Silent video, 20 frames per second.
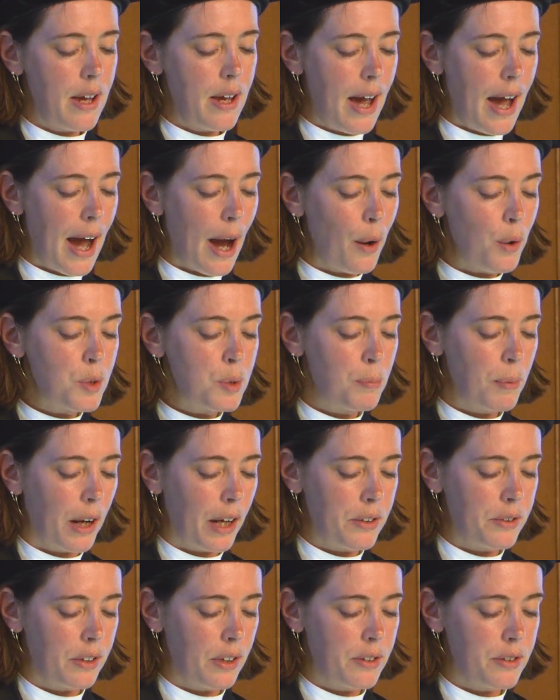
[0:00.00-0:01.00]
house
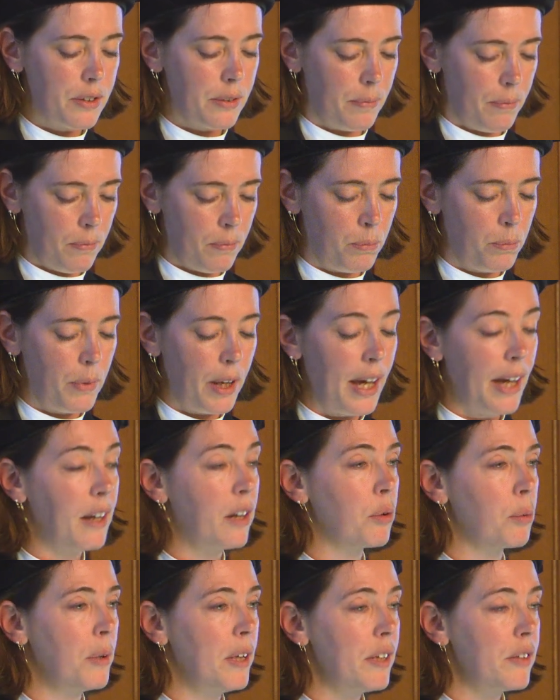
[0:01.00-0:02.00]
prices
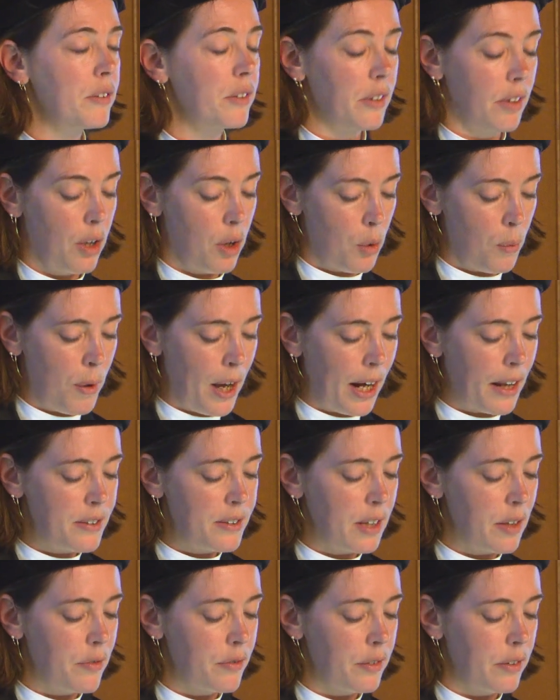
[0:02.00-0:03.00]
increase
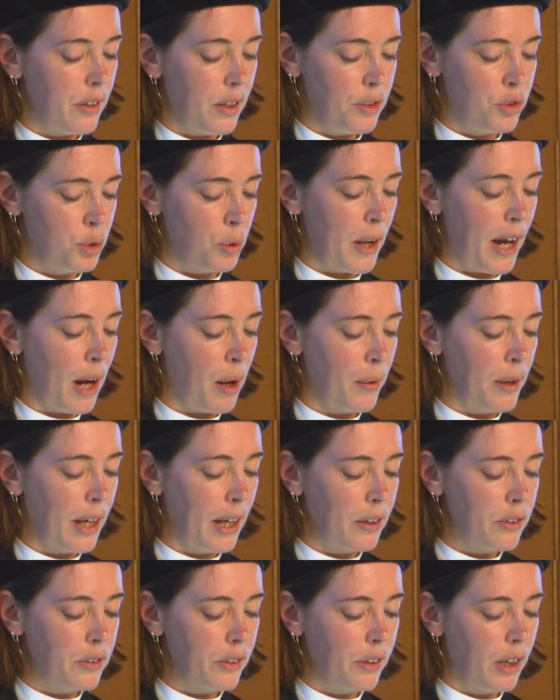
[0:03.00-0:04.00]
relative to
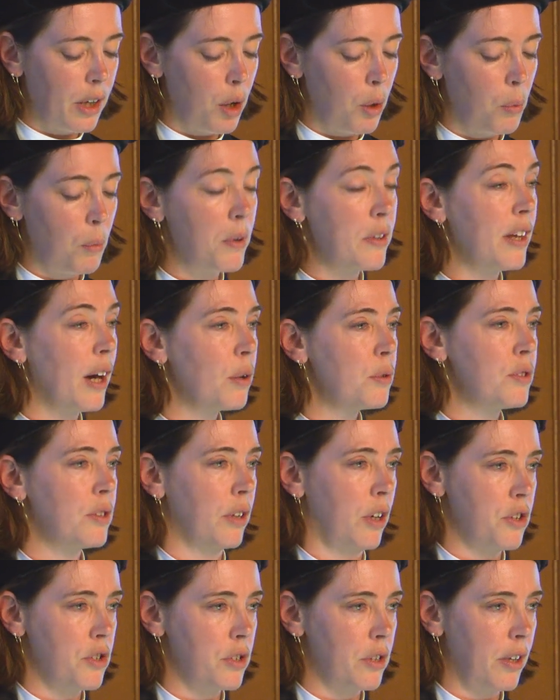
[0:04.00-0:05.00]
areas without
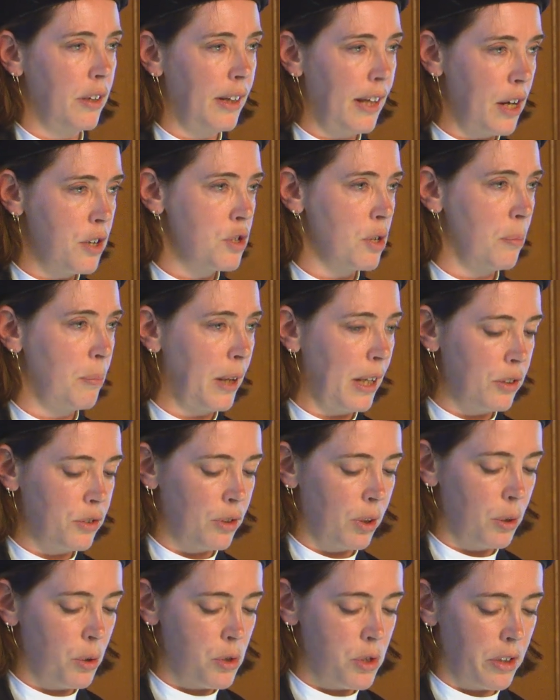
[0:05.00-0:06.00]
such nature-based
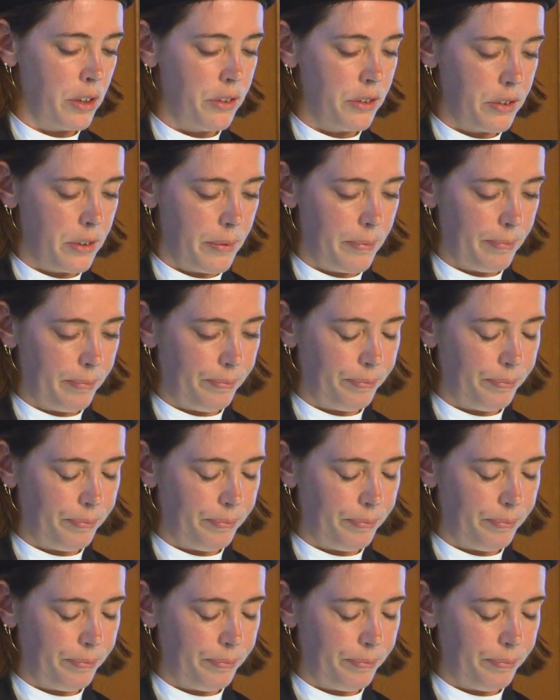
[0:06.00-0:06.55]
solutions.